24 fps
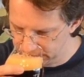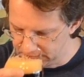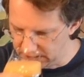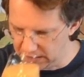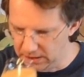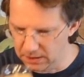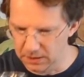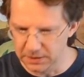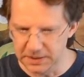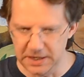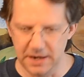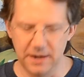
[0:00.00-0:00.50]

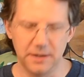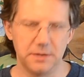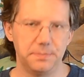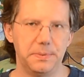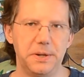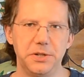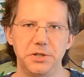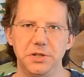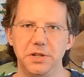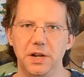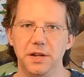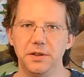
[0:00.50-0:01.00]
Oh yeah,
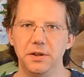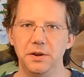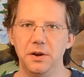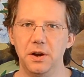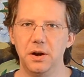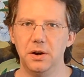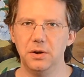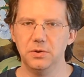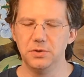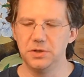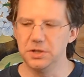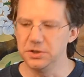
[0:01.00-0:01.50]
especially on the
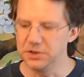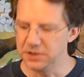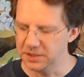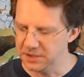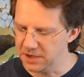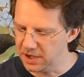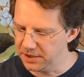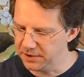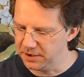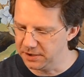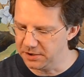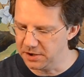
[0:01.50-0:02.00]
nose. There's
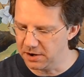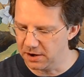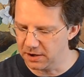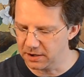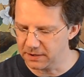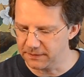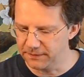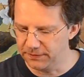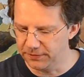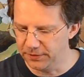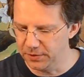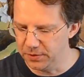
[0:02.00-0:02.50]
another
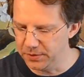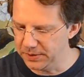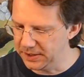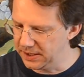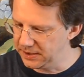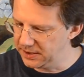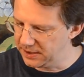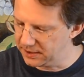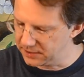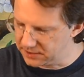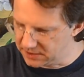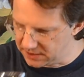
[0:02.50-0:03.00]
dark fruit
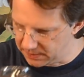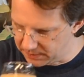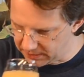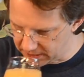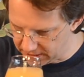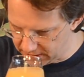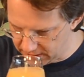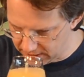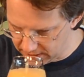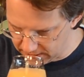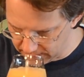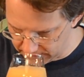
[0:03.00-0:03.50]
in there somewhere
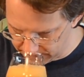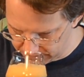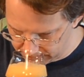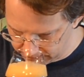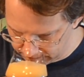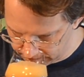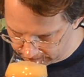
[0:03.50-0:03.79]
too.